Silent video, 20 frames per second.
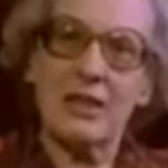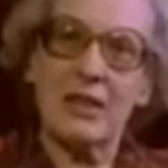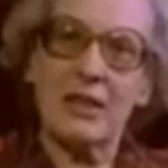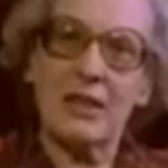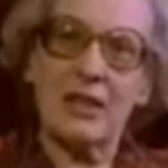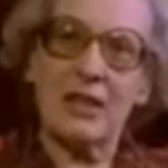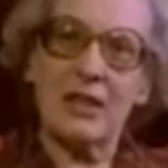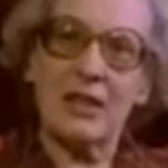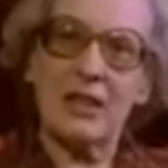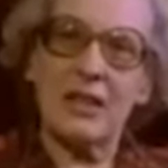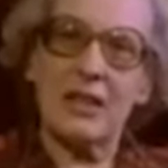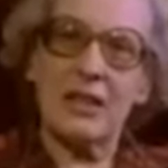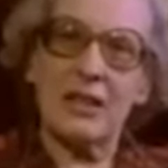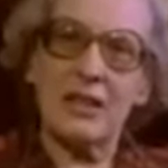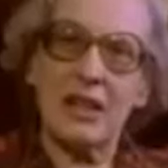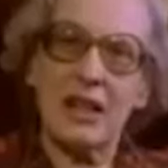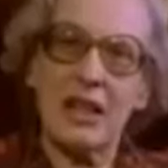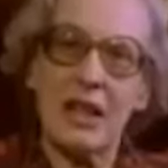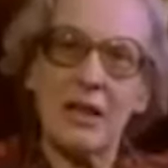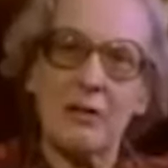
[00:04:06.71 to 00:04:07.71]
and they
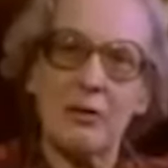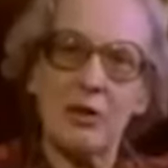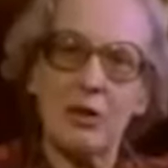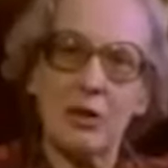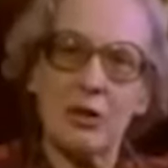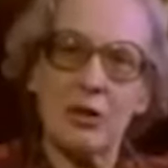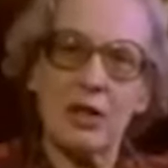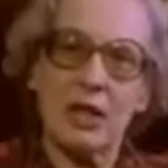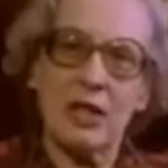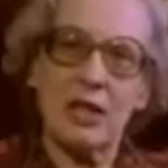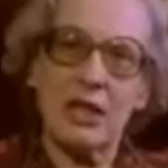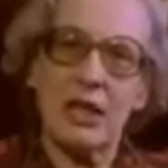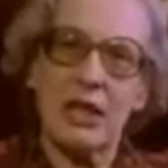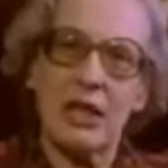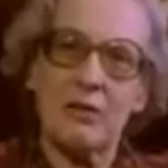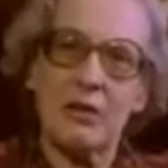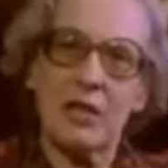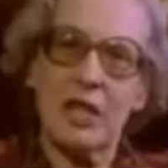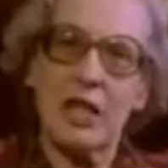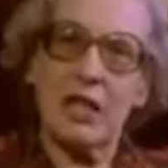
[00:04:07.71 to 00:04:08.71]
they have so that they
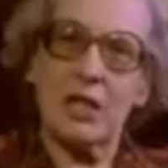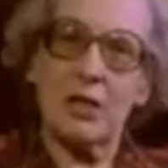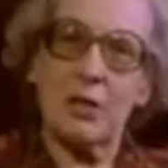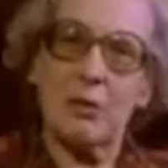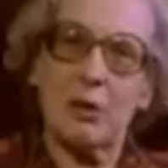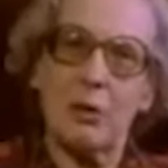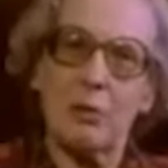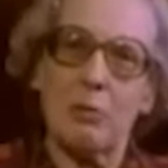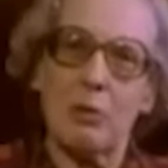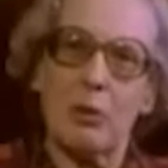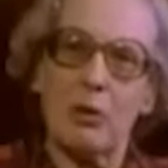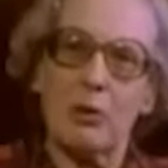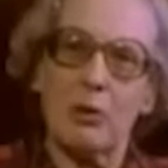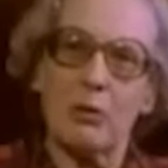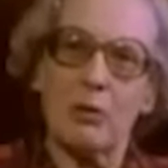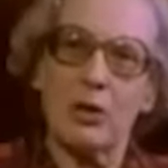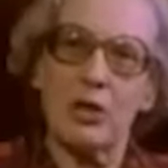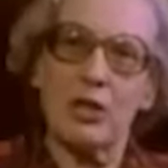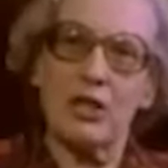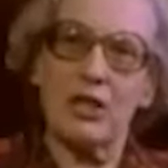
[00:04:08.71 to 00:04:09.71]
have sexual
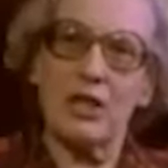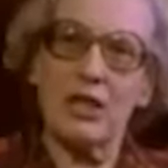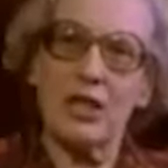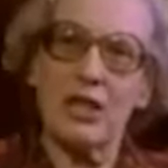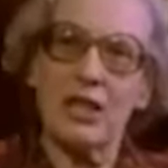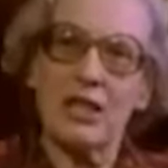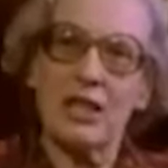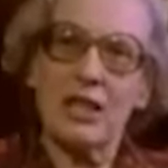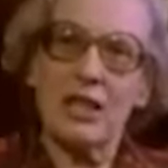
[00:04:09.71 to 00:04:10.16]
pollutions